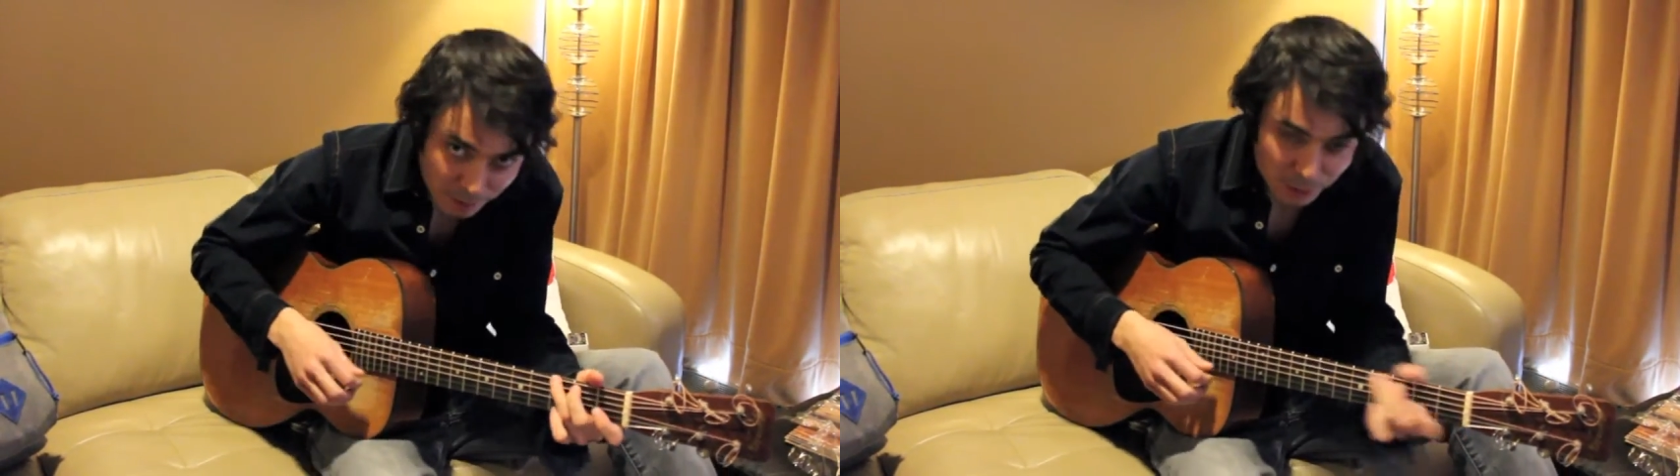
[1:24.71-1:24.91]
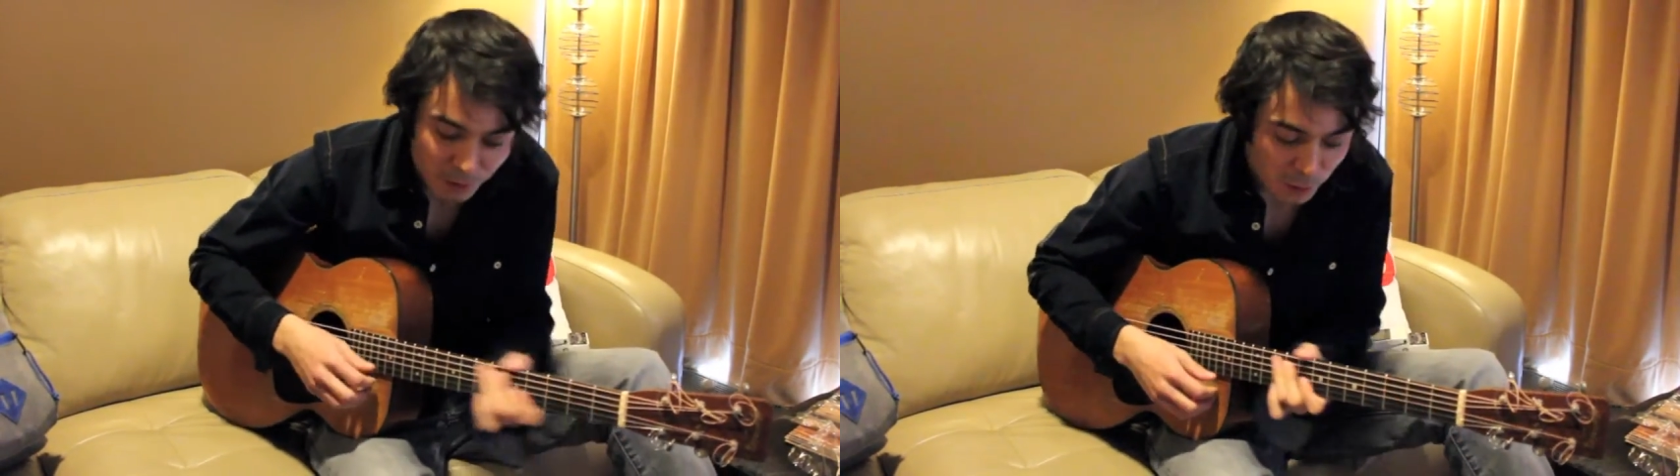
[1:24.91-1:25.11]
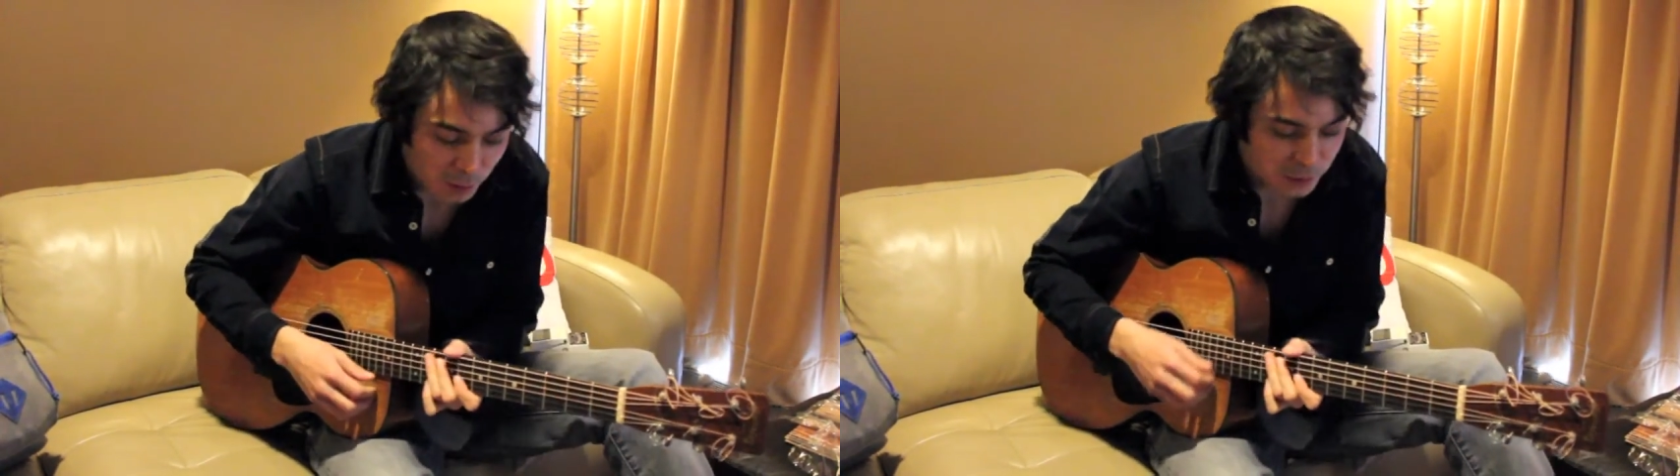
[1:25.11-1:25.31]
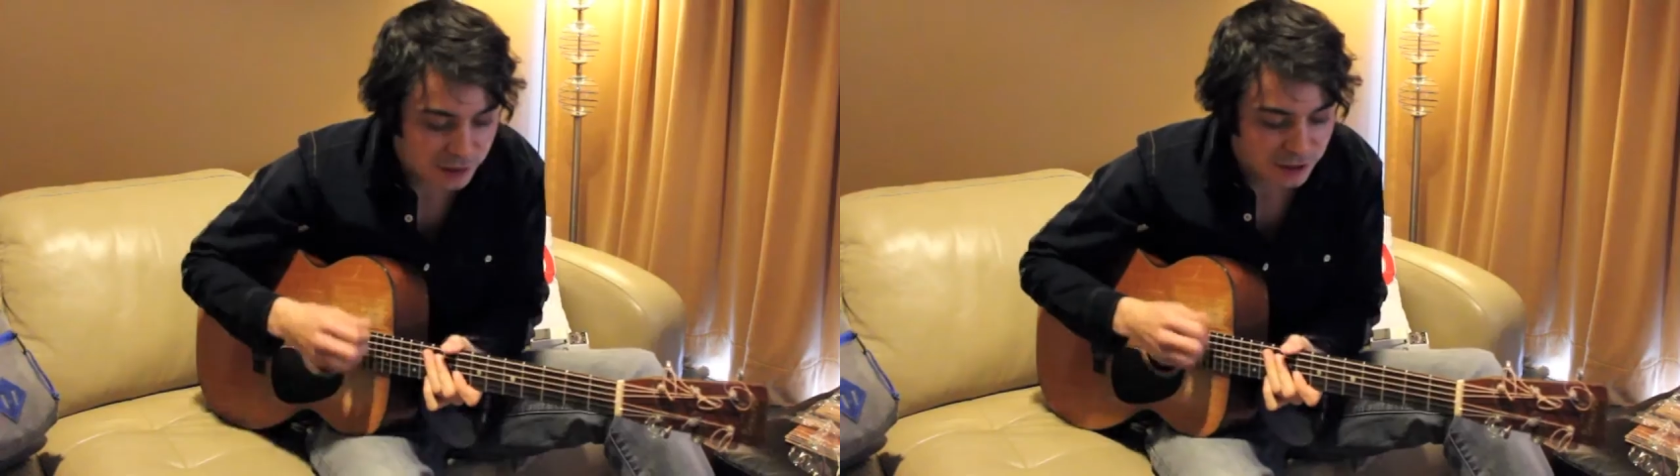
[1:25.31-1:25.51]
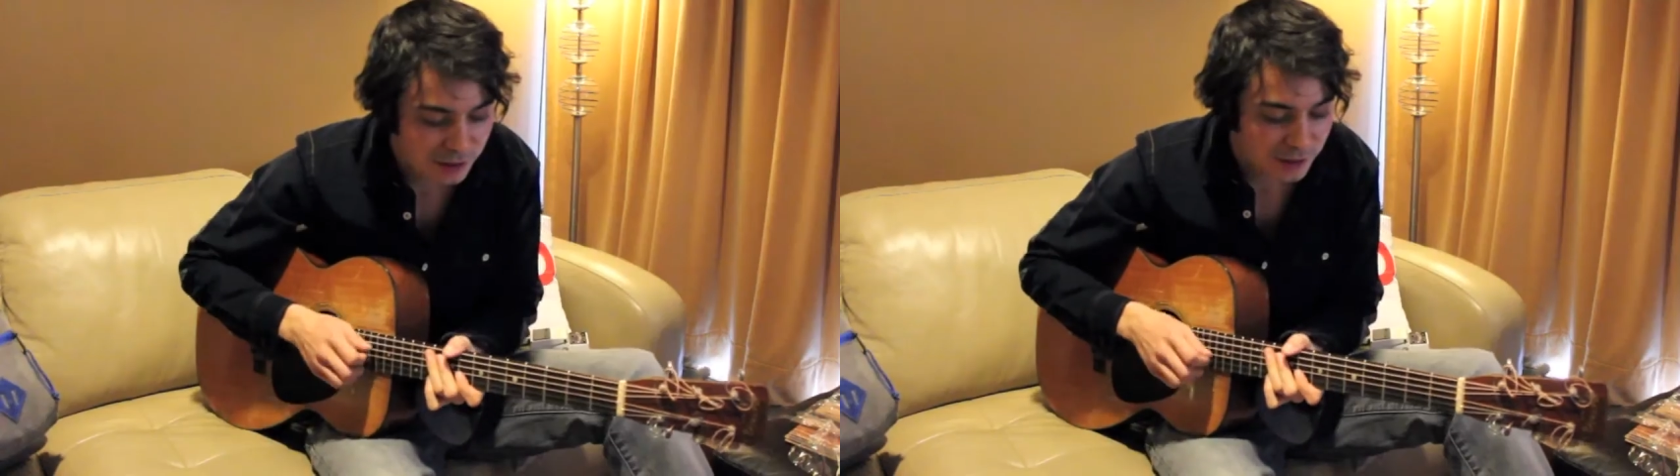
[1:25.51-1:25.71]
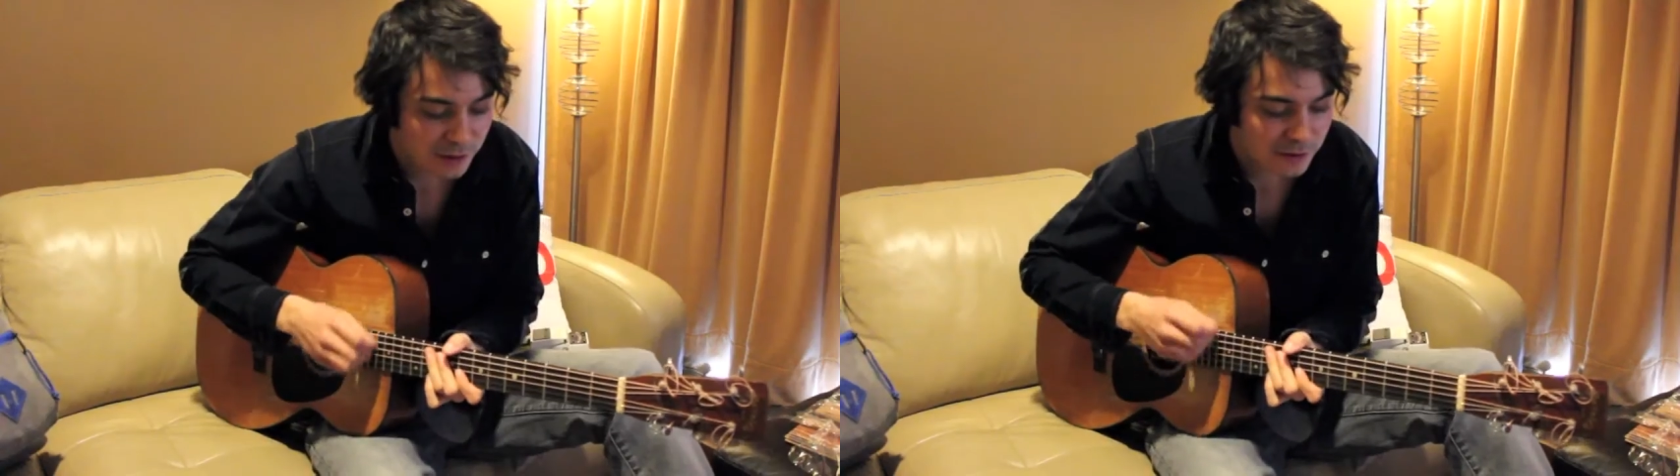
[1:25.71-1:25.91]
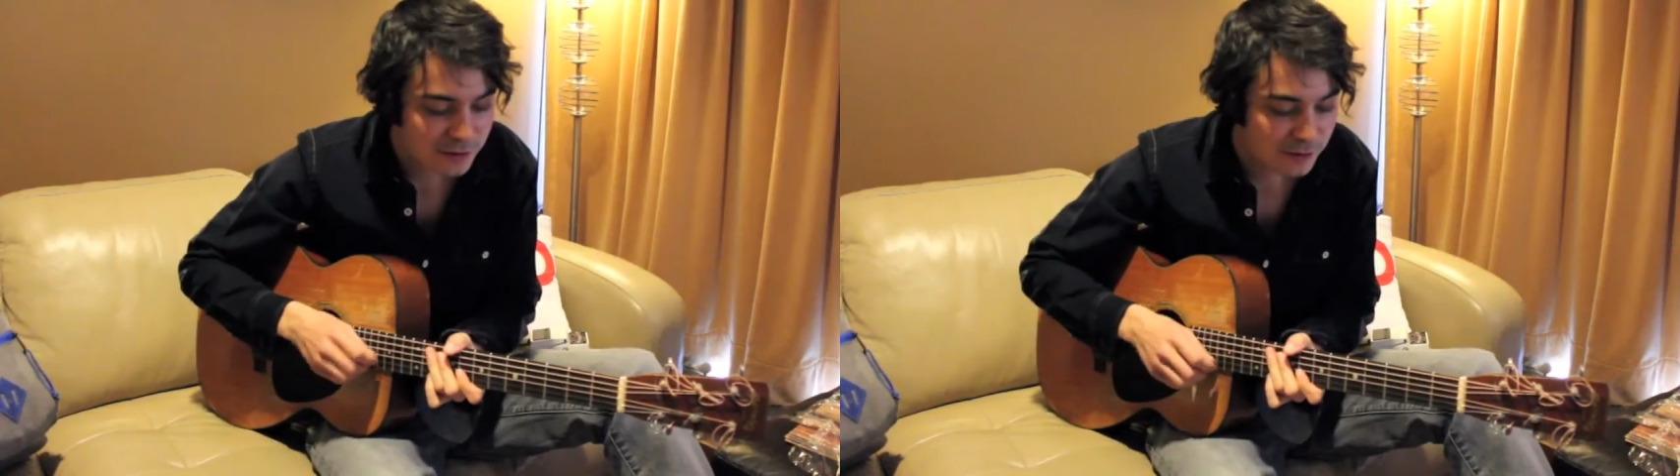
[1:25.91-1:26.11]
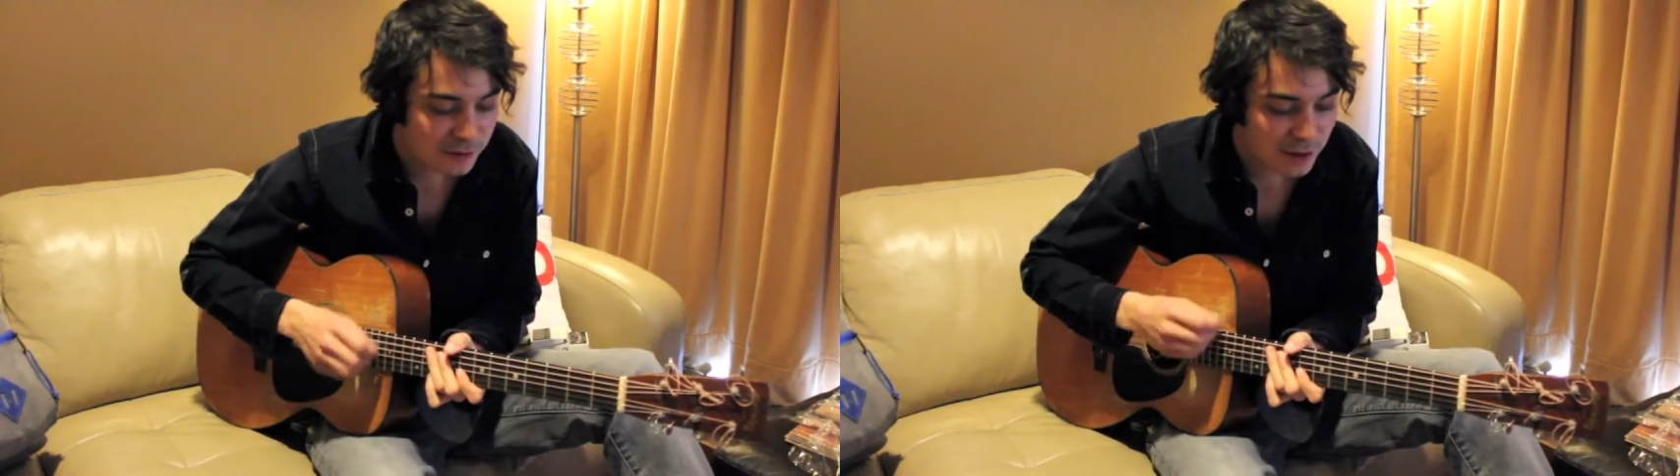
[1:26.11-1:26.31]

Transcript: we'll hold each other's